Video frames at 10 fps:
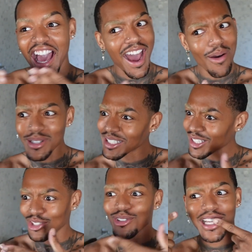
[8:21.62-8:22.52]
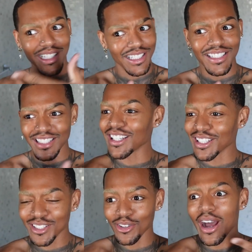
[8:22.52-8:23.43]
I would date you like this.
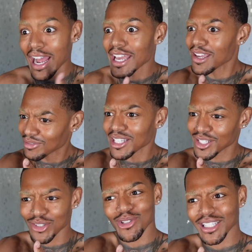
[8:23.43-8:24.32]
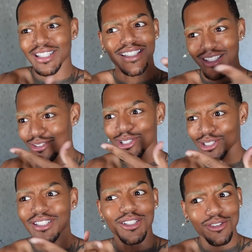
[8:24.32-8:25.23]
Like, you know, I am dating you like this. Like, you look
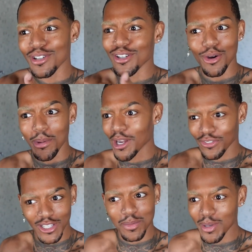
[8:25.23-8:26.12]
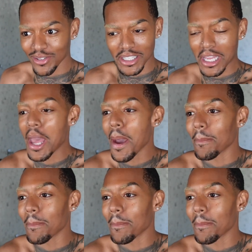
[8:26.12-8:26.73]
good. You could go barefaced, period.